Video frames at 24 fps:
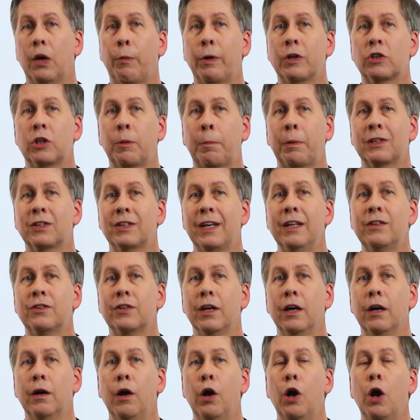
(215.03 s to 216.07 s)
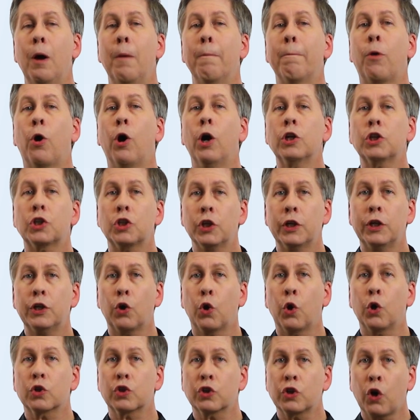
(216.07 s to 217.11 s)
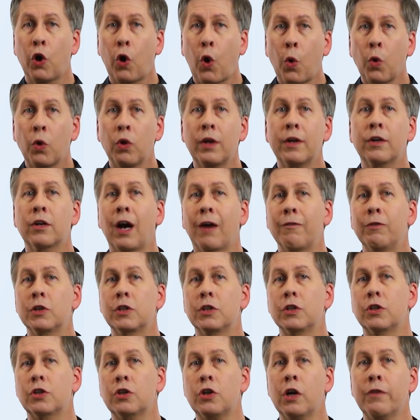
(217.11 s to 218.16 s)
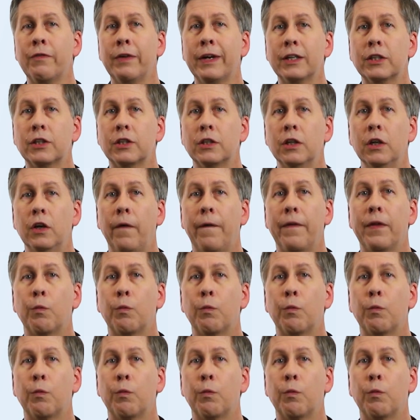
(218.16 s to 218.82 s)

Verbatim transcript: in which the placenta partially or totally covers the cervix,